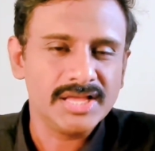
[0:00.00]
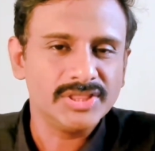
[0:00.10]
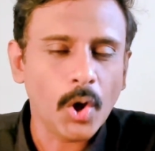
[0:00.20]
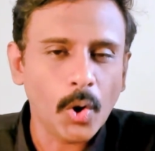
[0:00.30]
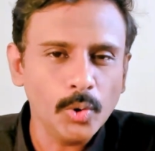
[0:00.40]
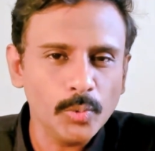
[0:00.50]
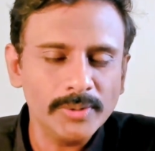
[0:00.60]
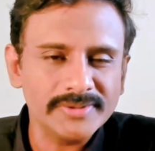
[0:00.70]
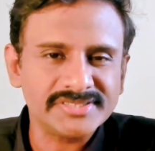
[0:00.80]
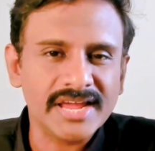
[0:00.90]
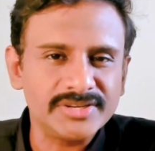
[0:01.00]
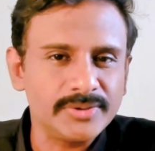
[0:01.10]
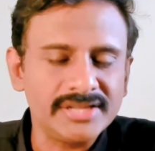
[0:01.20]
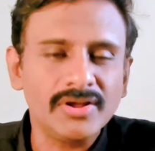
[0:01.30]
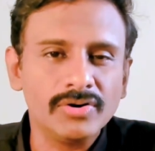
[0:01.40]
The whole world was trying to
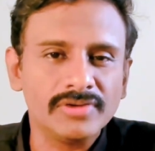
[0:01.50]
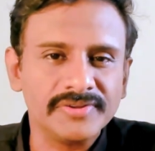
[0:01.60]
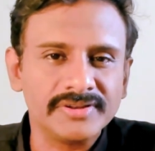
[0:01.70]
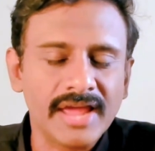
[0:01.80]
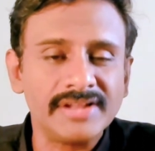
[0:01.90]
get hold of it,